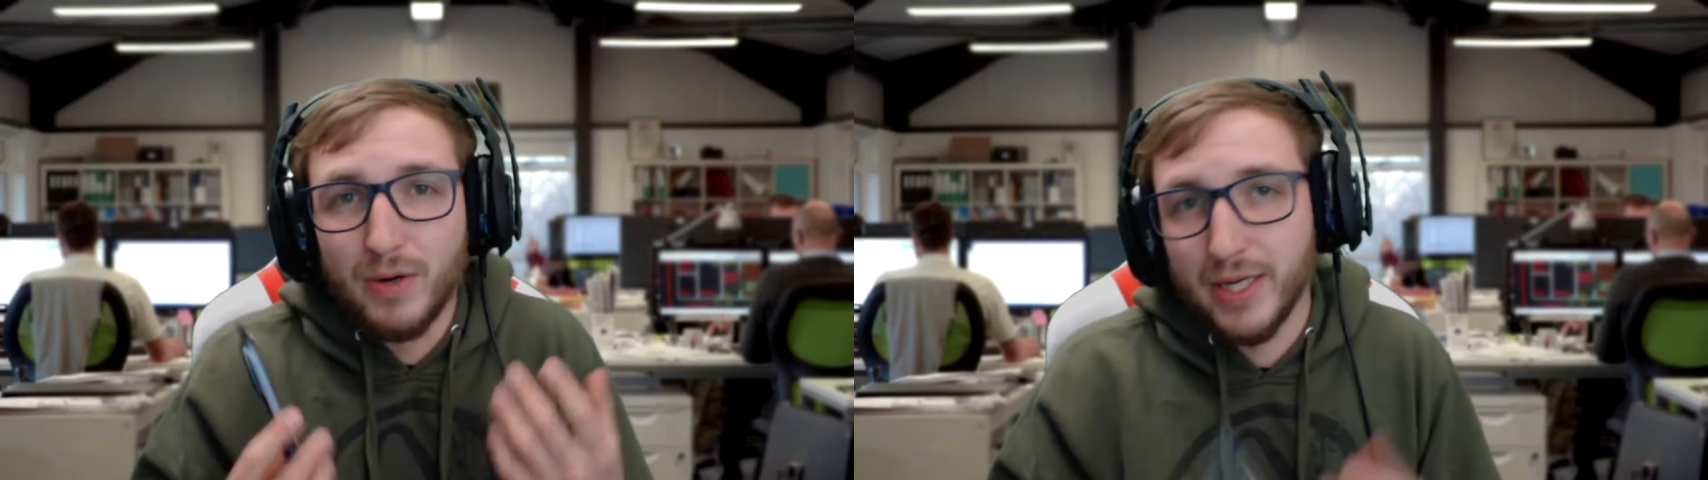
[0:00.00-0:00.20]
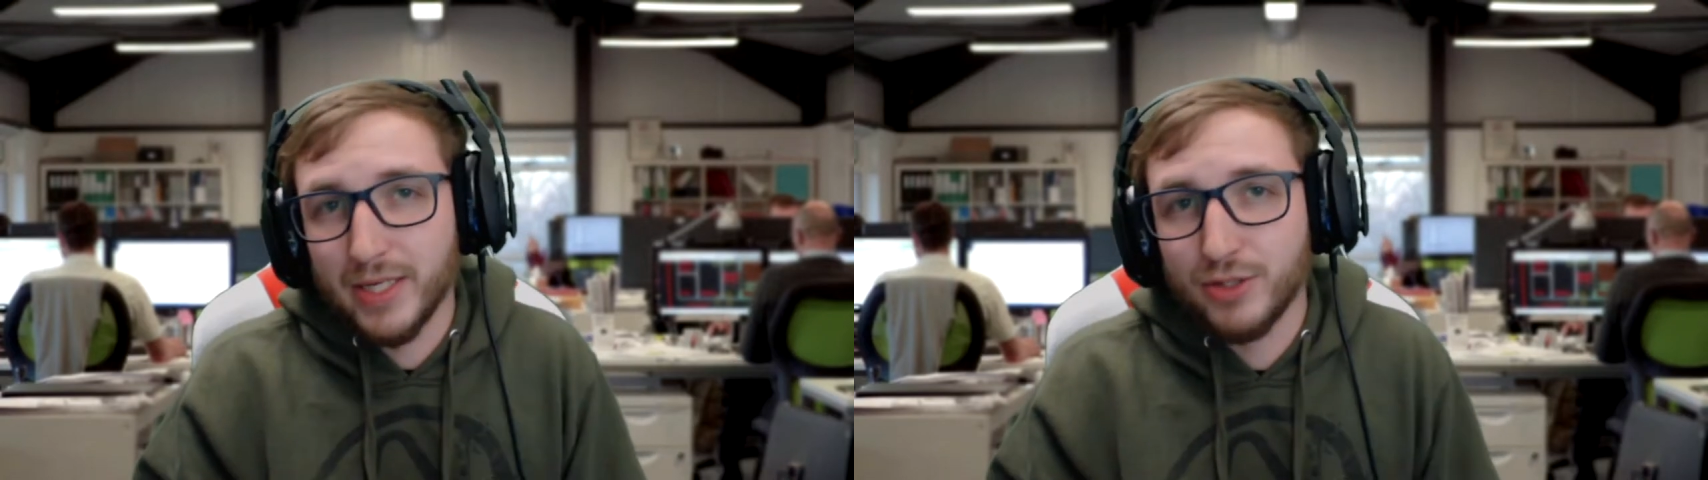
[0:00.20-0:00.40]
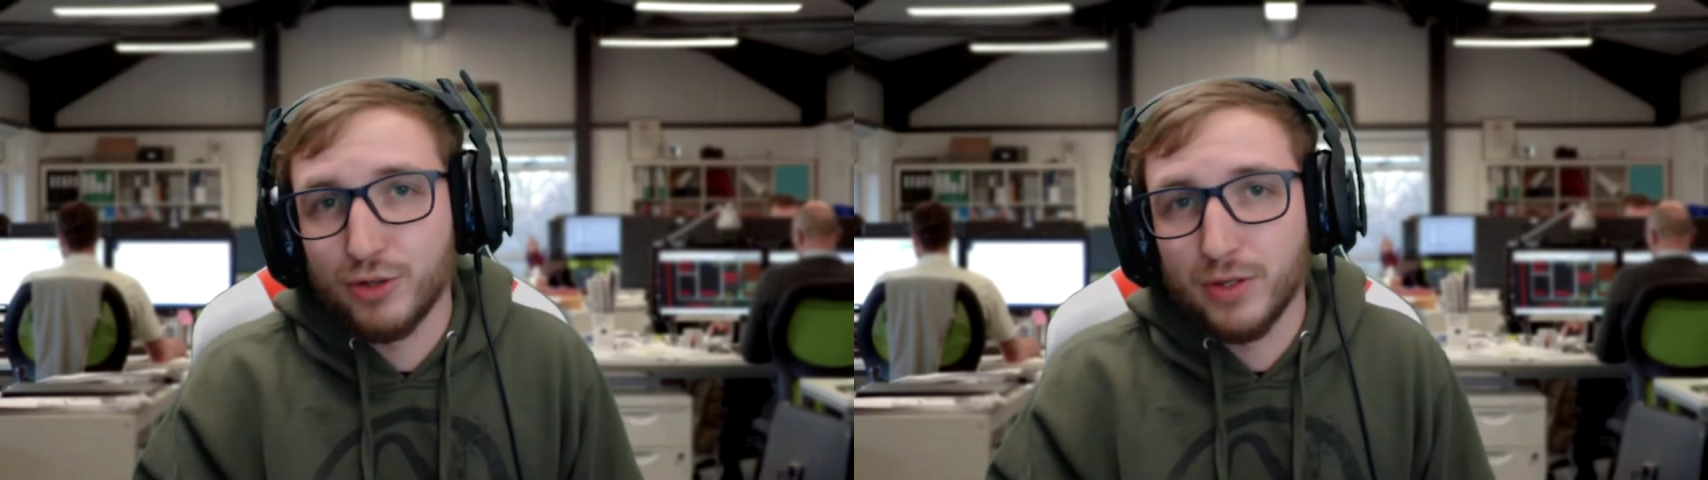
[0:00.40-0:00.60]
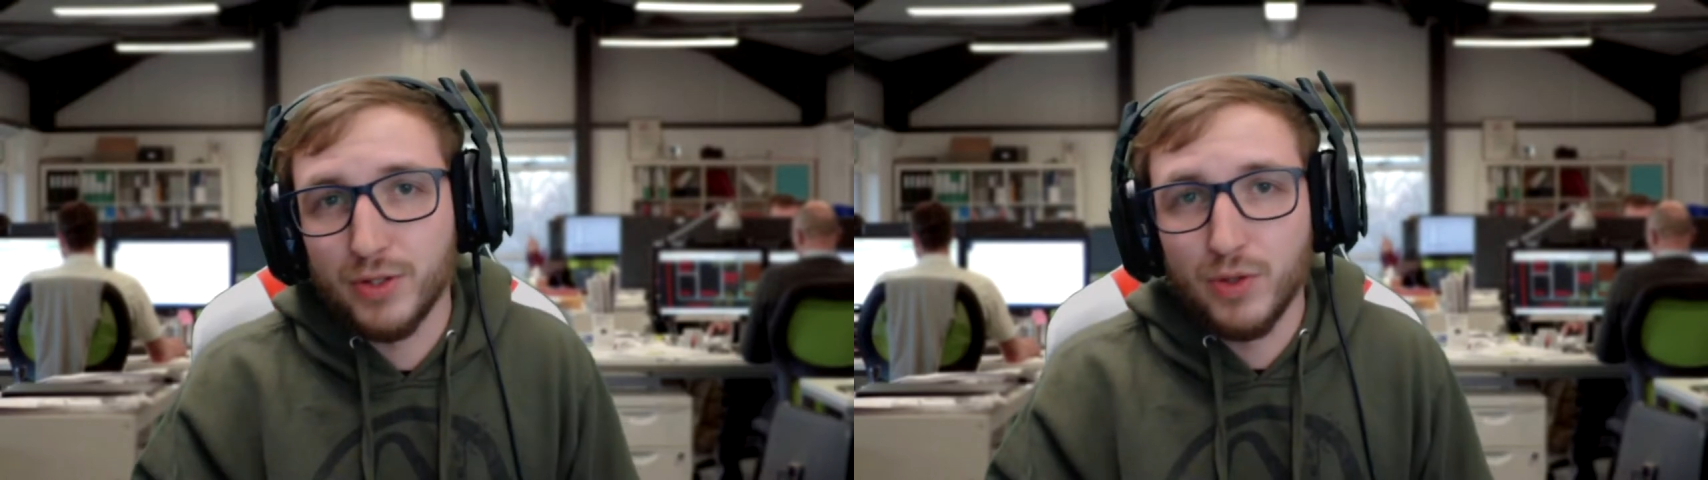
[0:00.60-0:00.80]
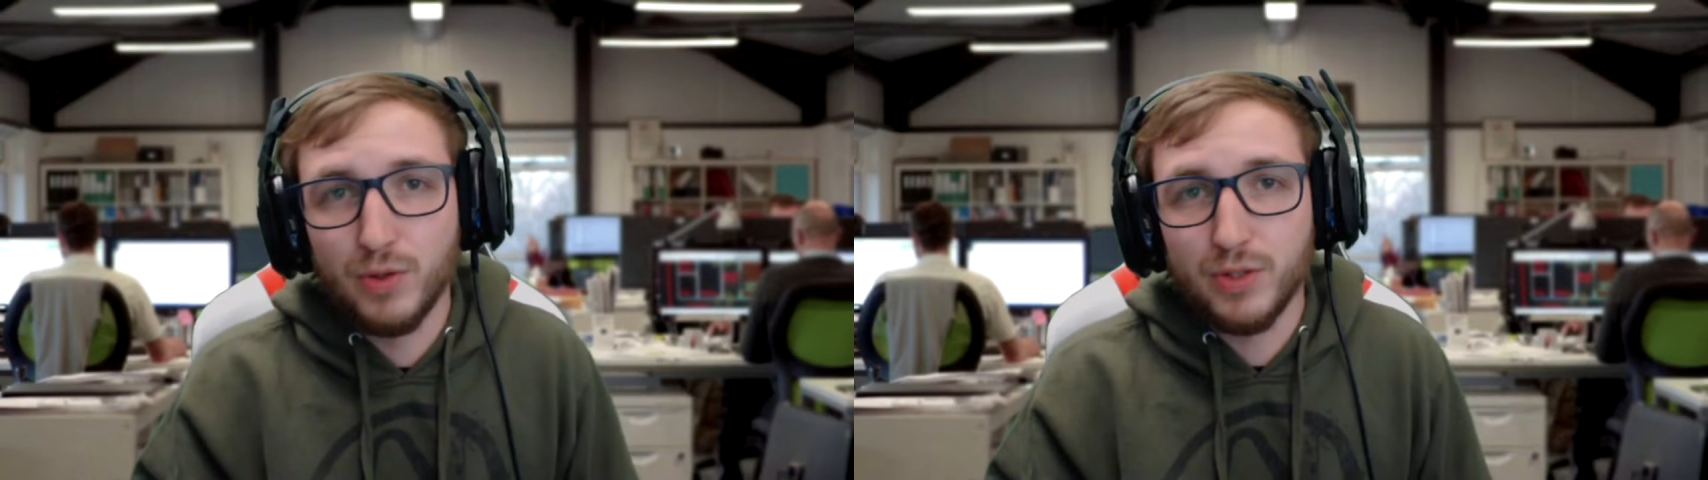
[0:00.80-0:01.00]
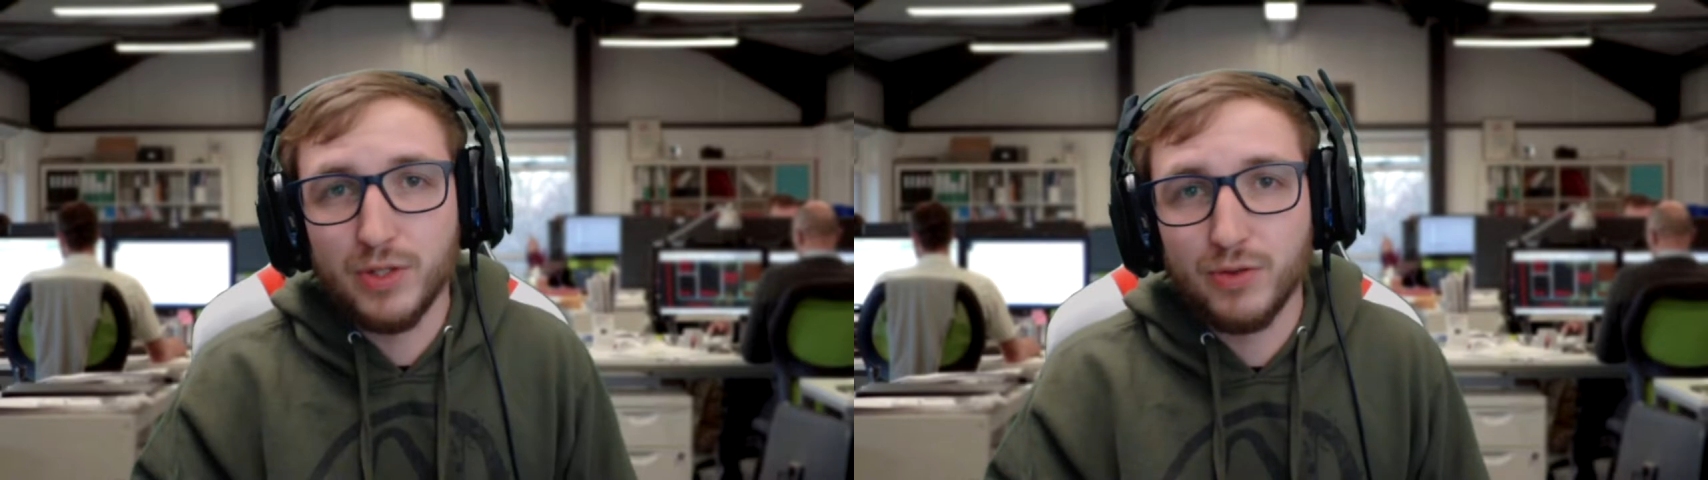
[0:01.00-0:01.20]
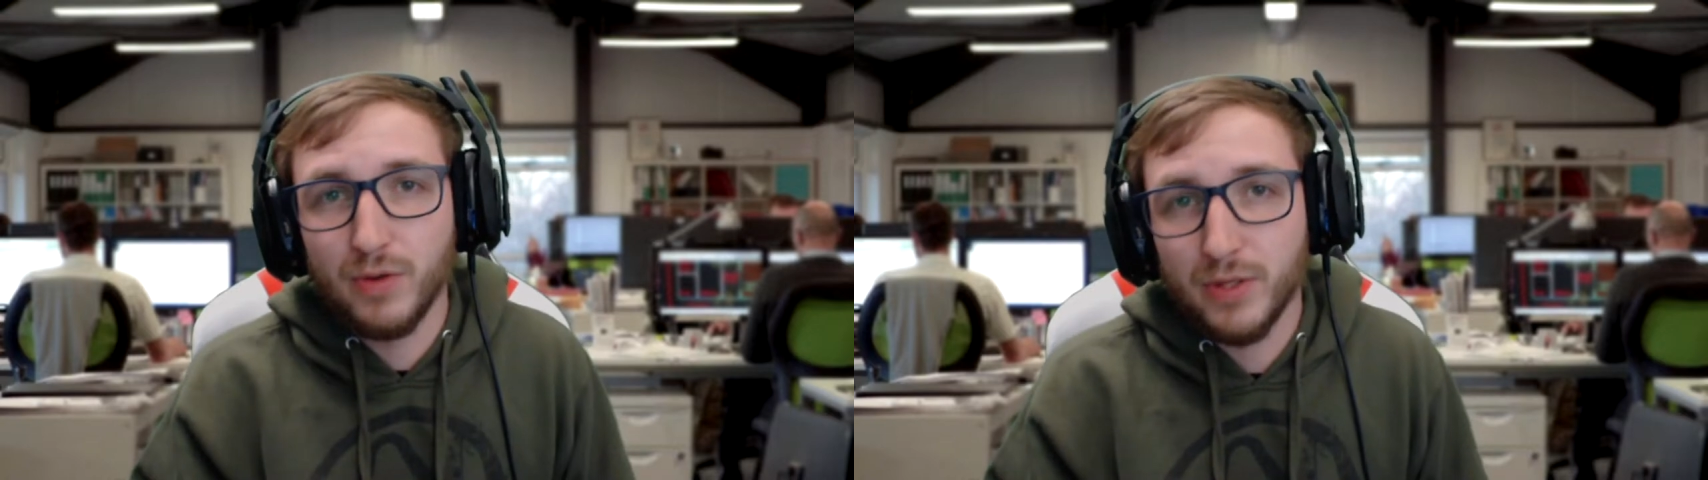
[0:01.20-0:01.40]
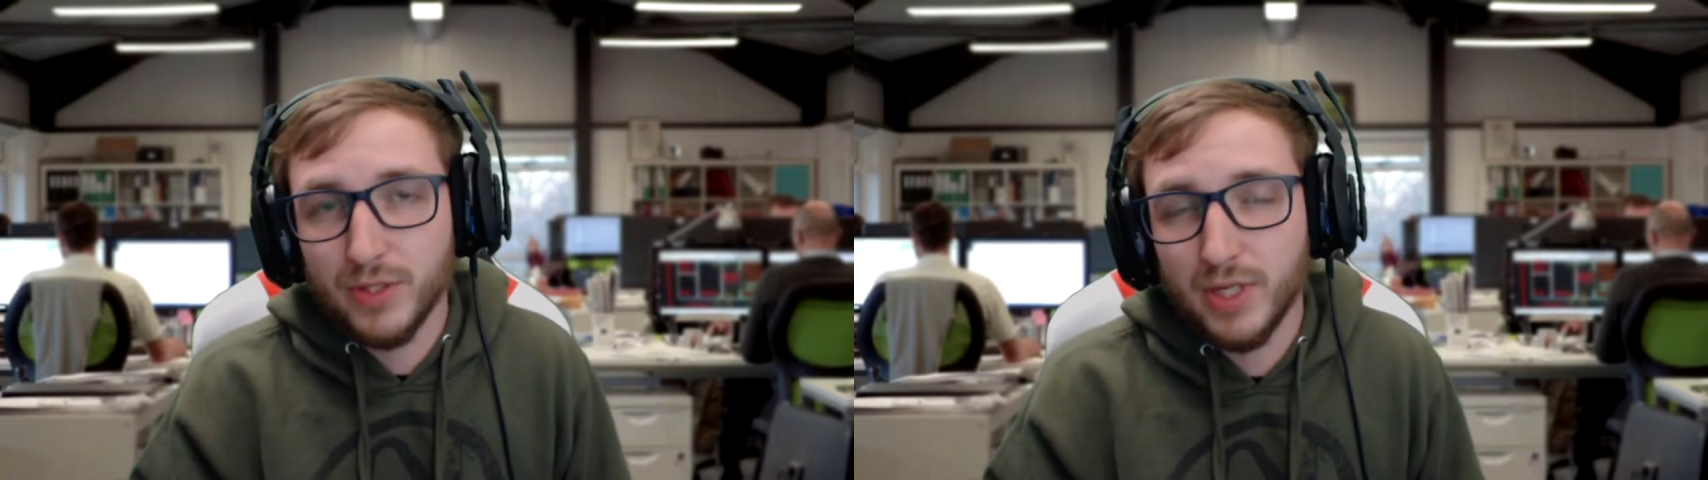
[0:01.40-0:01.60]
and I struggled to hold
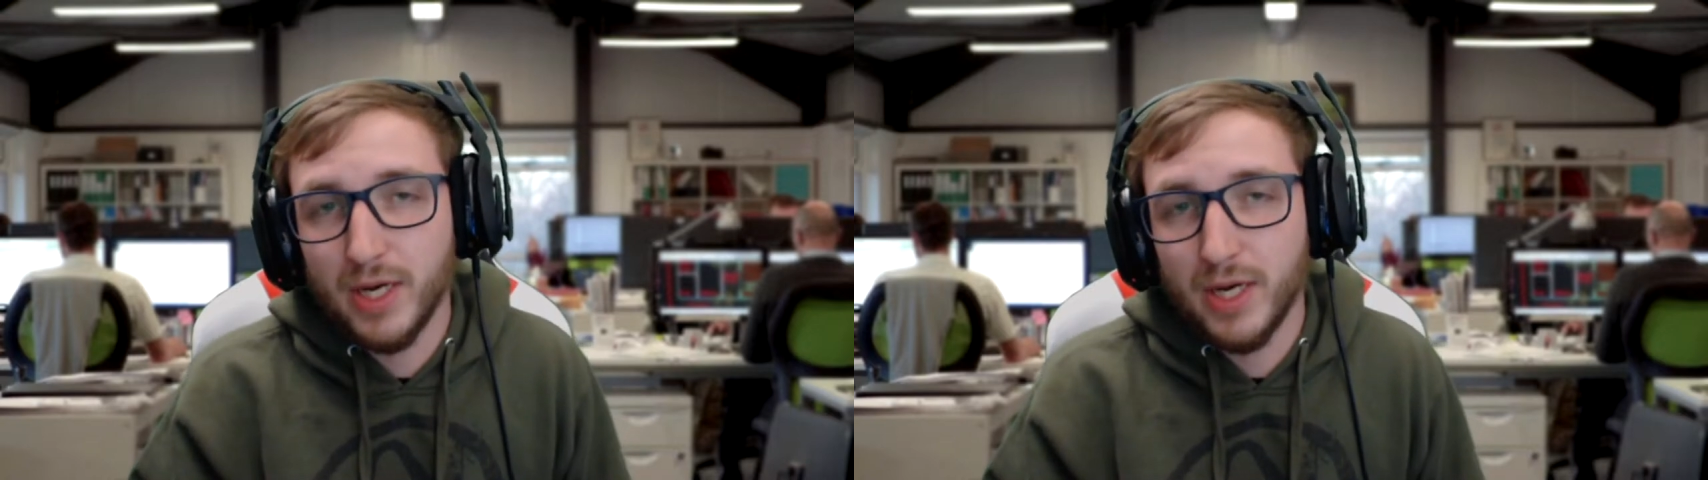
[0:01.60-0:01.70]
controllers.